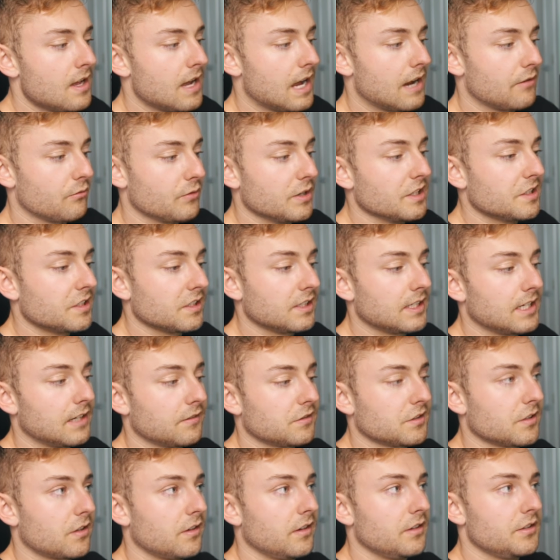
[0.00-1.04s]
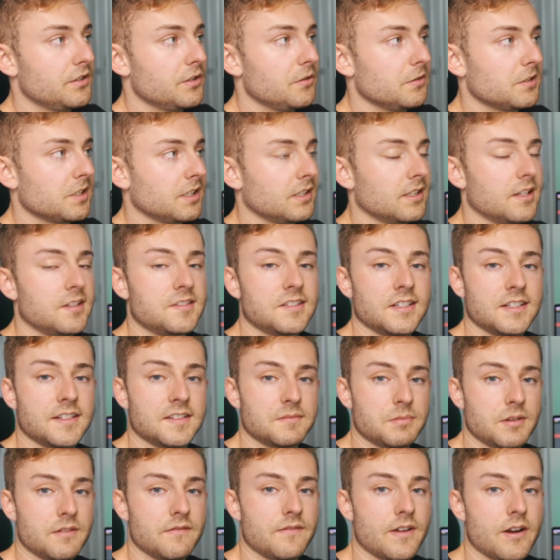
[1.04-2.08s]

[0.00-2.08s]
I recently have started using this, and it's been